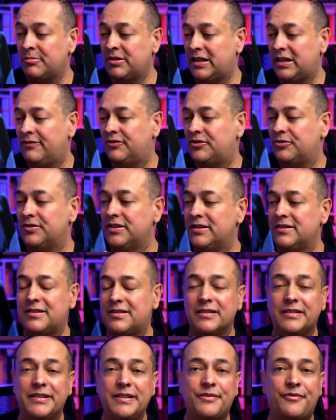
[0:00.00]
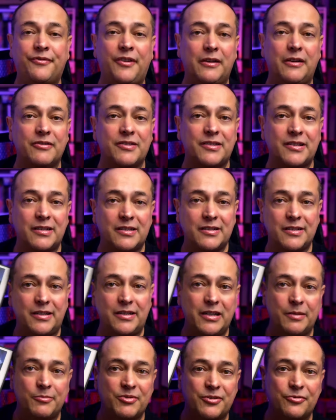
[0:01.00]
I'm going to have to read this at least 5 or 6
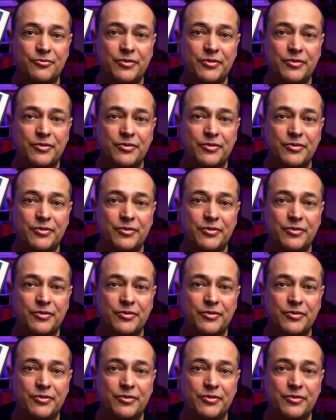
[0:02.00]
times